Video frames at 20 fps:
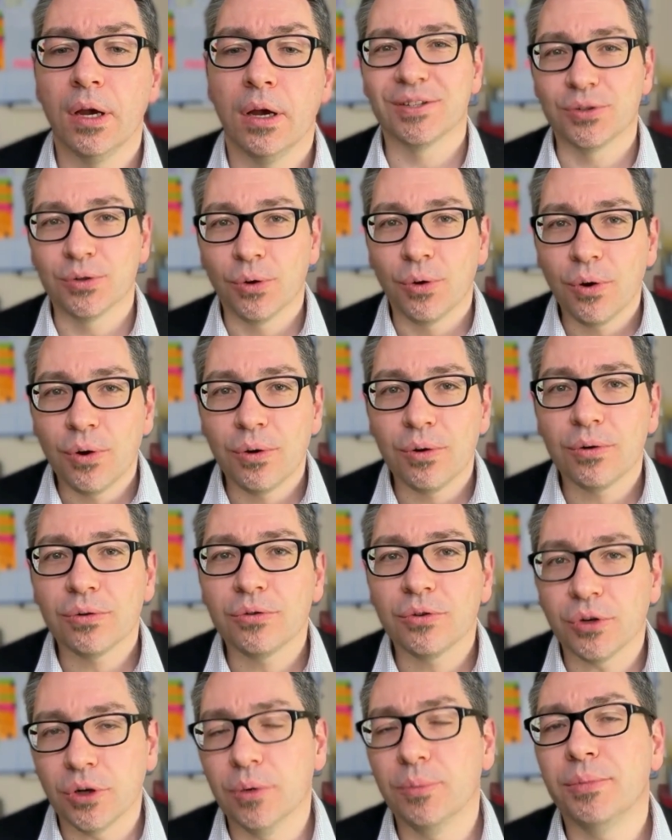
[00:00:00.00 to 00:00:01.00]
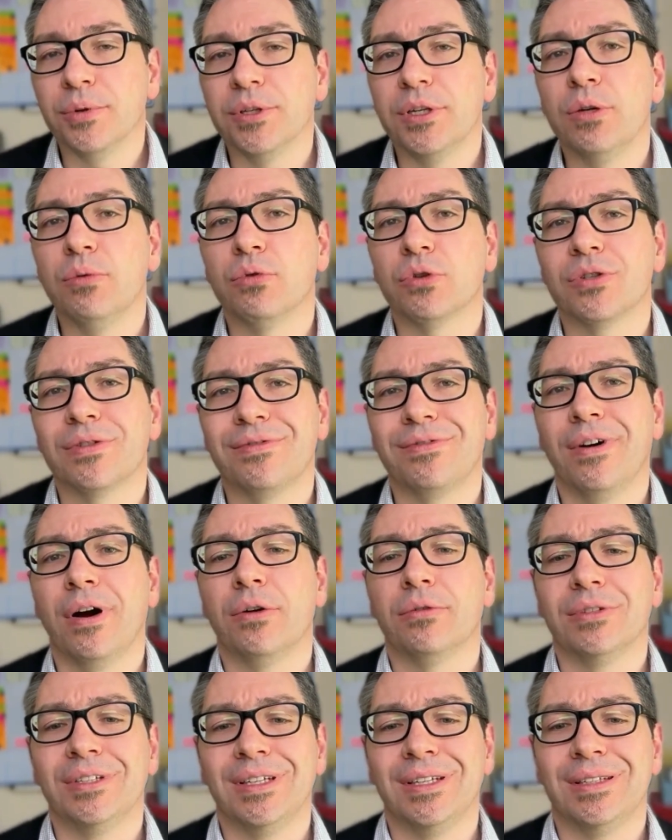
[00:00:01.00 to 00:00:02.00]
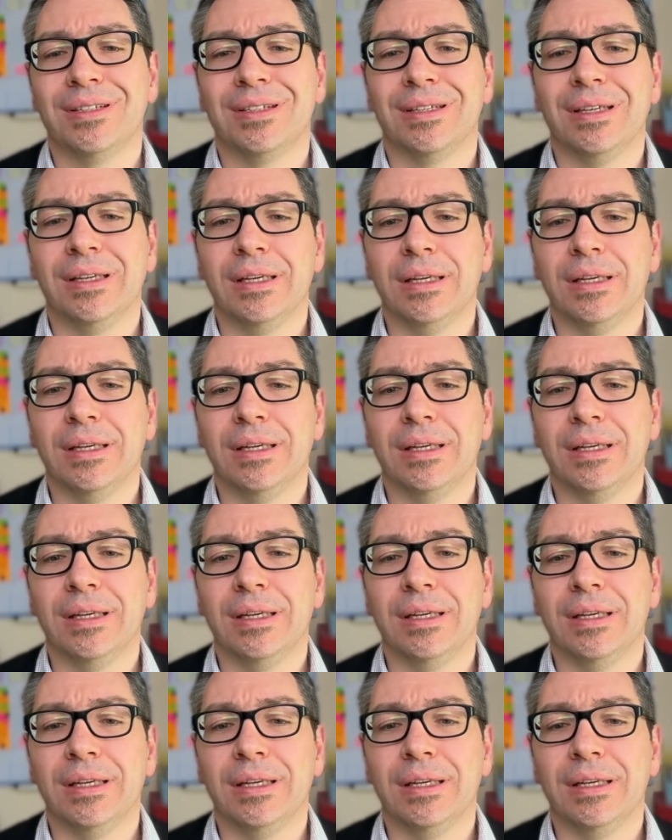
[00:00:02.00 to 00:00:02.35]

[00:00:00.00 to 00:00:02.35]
Zoho, the company, was founded